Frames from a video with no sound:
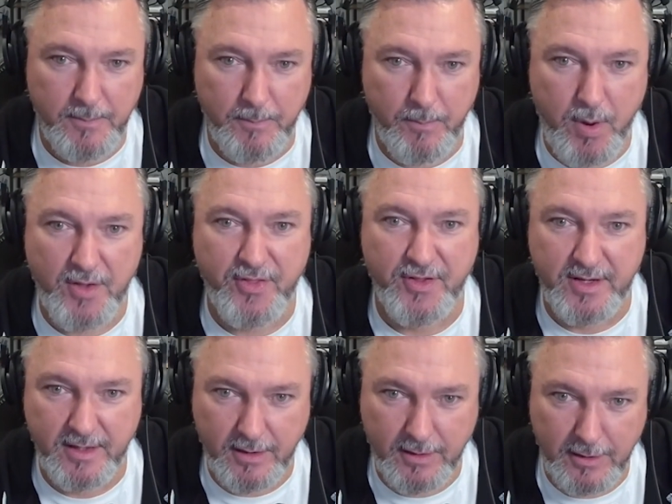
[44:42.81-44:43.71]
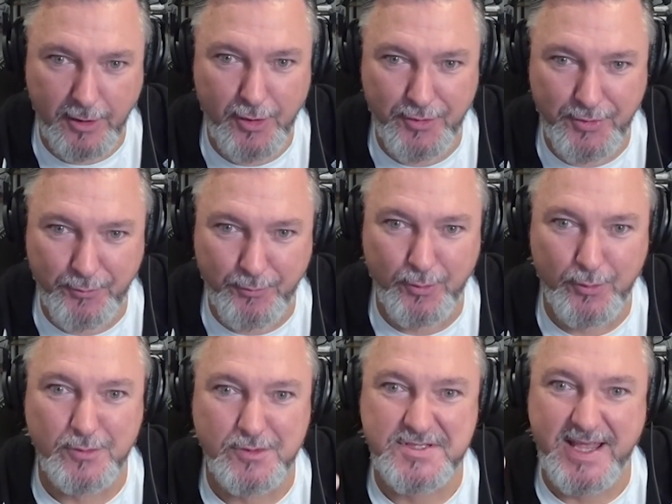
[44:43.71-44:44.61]
bother to learn the
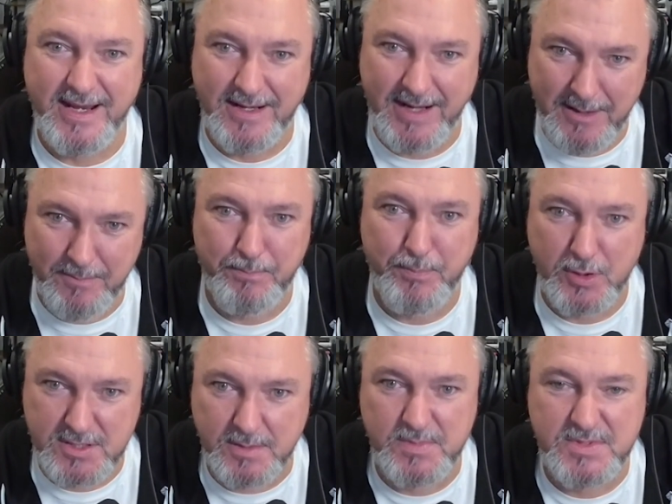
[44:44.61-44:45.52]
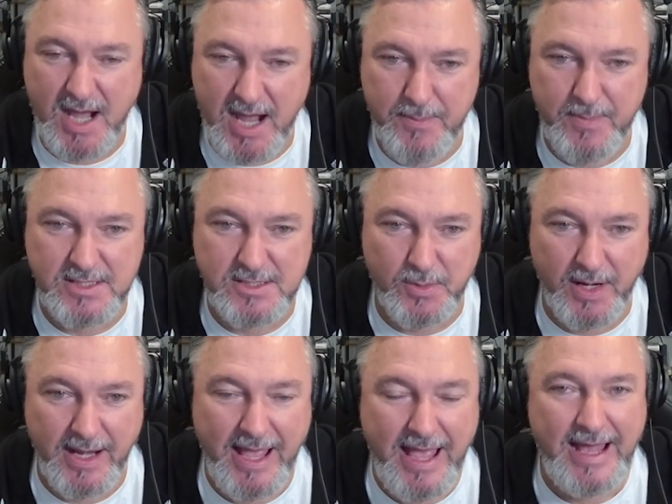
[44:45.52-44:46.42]
rules and put some time
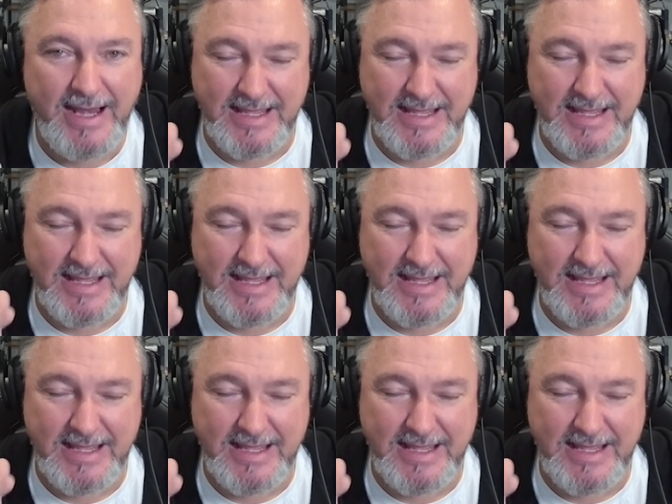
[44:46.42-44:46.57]
into it.